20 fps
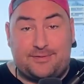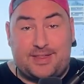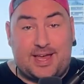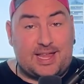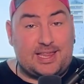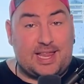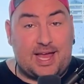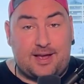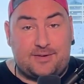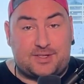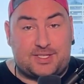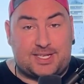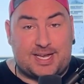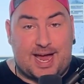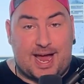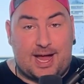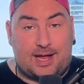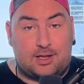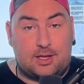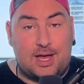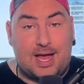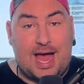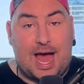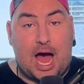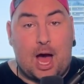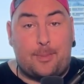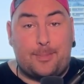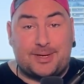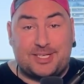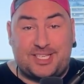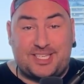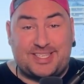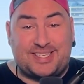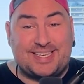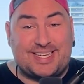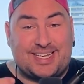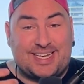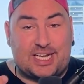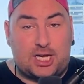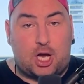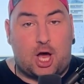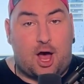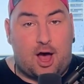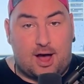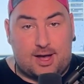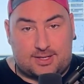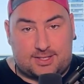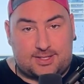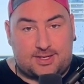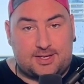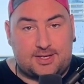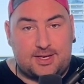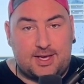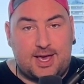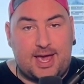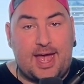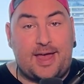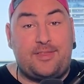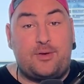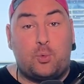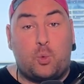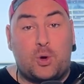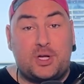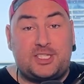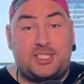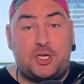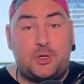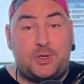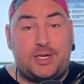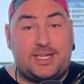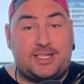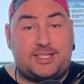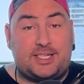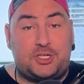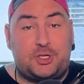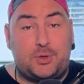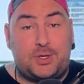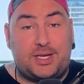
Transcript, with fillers: that lifestyle, how much is it going to cost? And then what do you need to do to